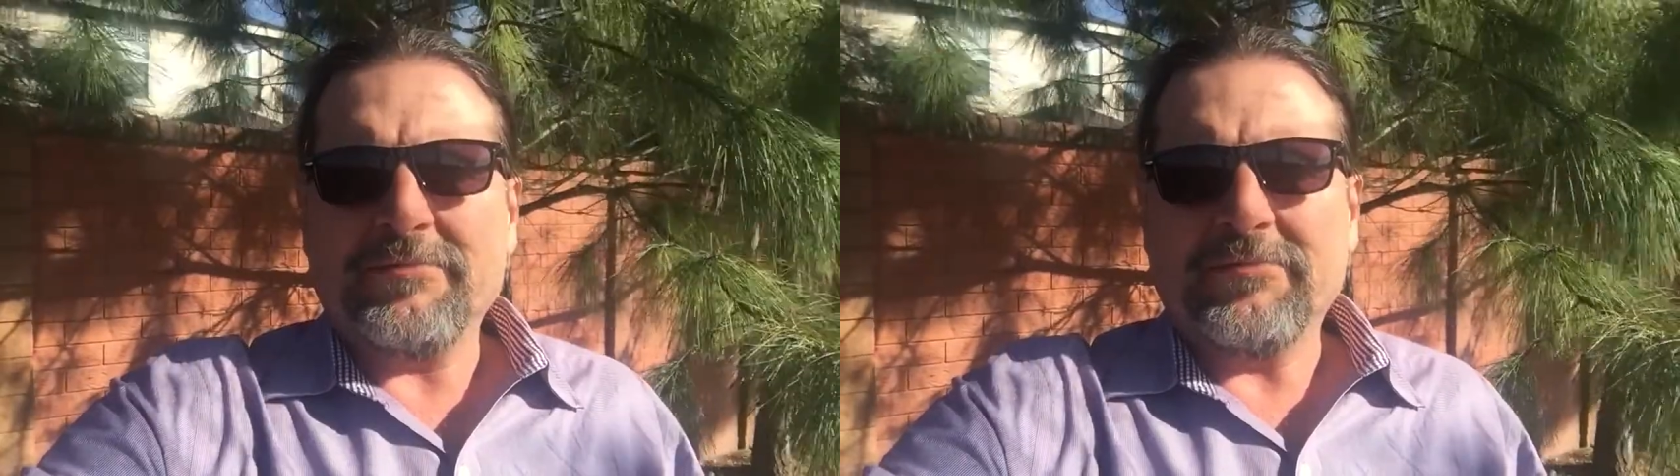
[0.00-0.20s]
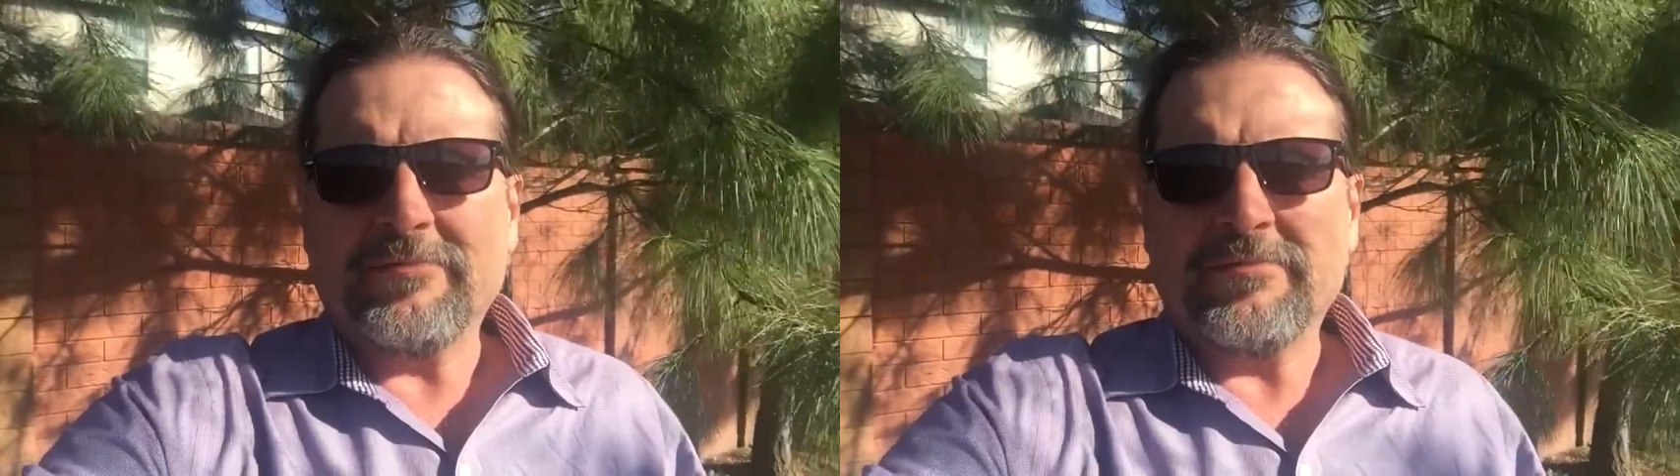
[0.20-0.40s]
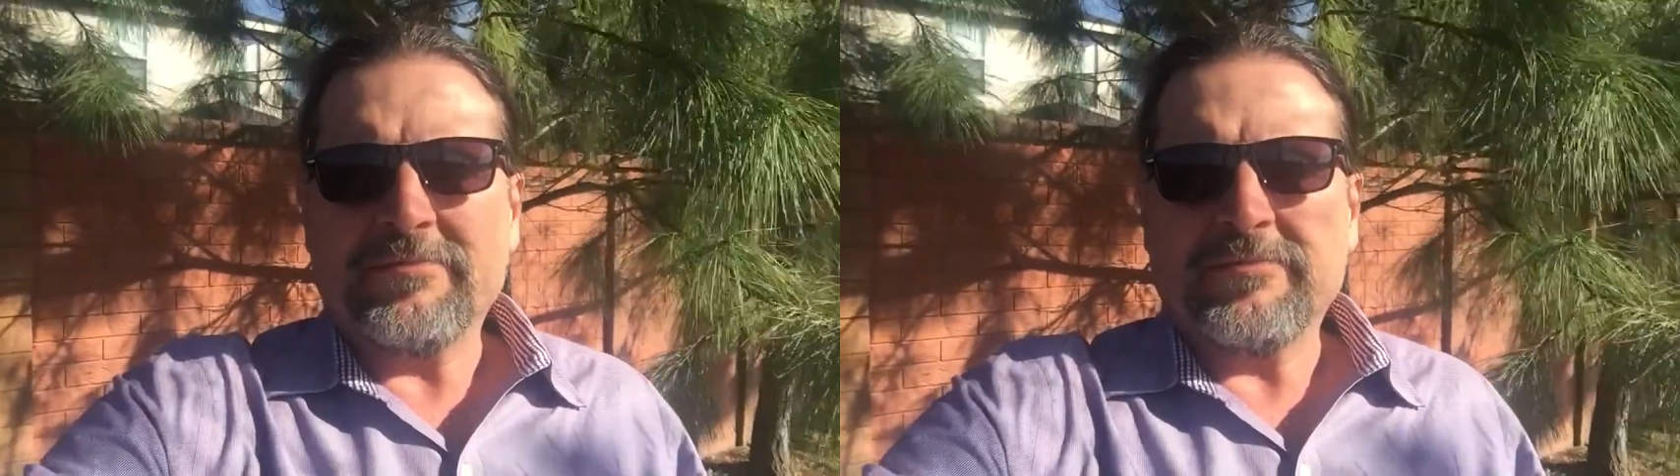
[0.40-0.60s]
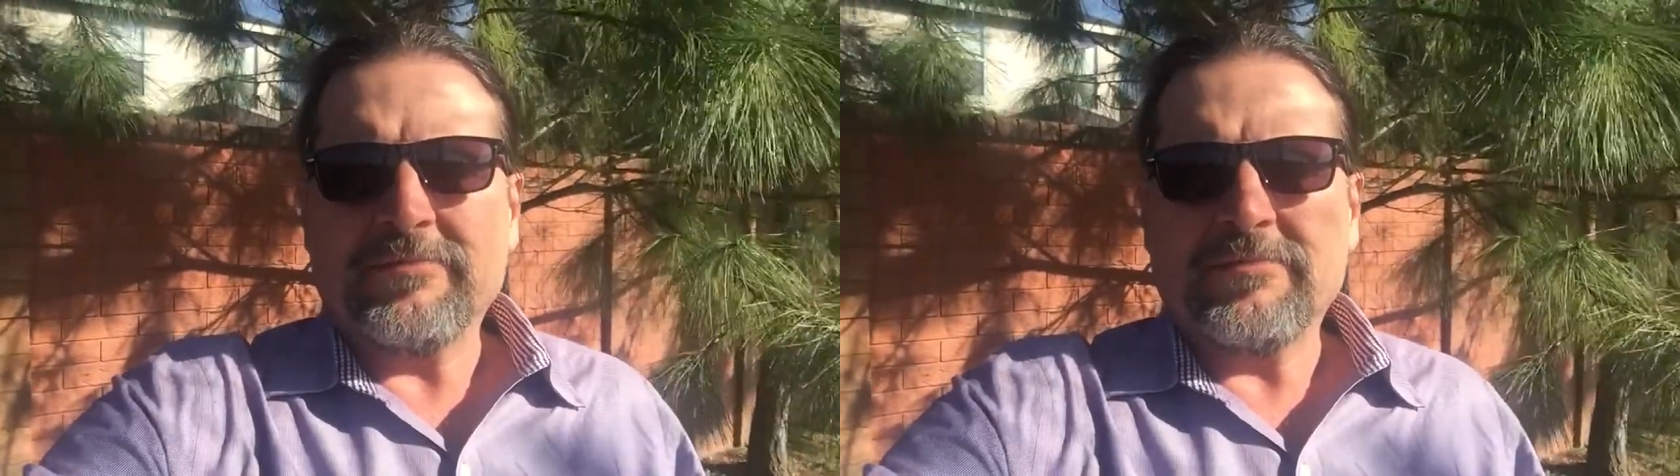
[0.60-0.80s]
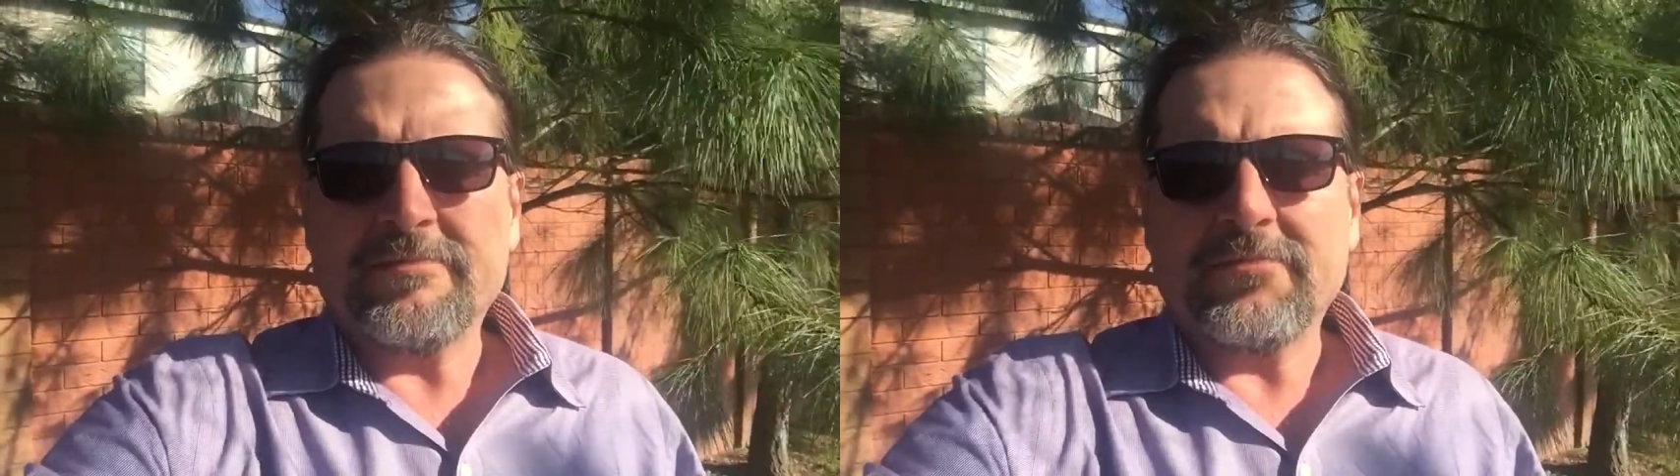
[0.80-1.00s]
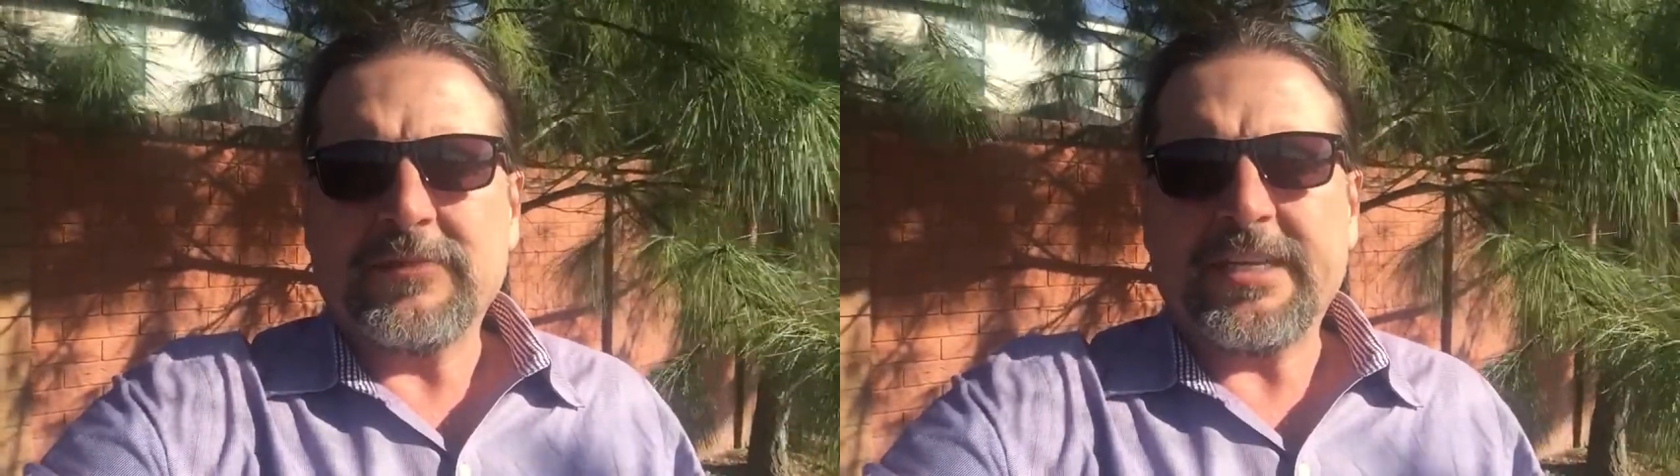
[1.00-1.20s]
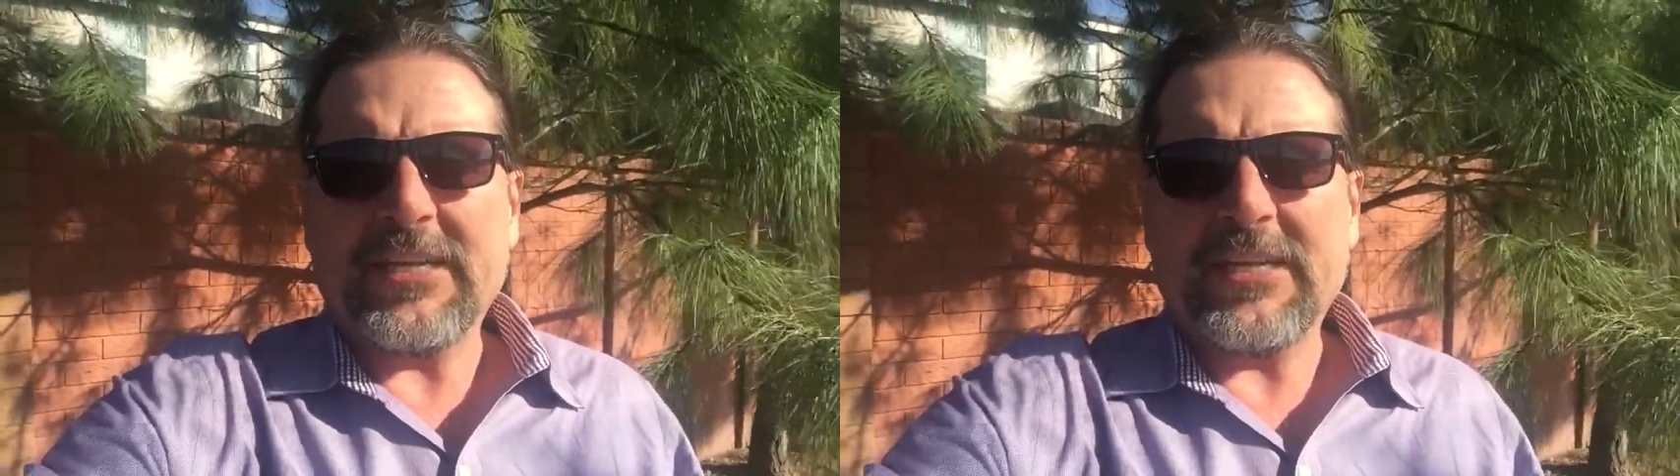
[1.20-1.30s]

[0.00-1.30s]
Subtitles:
it. It